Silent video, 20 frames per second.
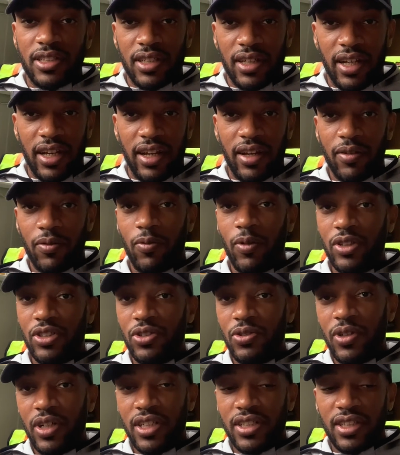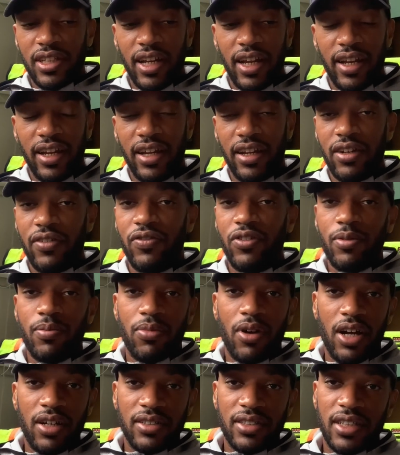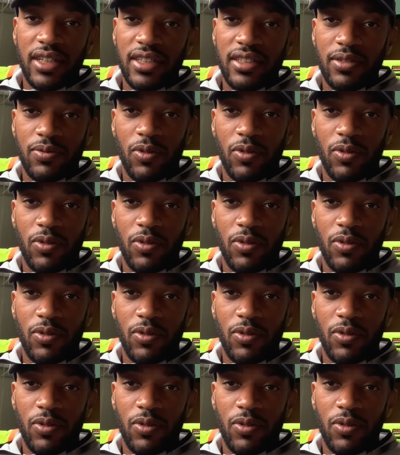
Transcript: and once you get to that interview process,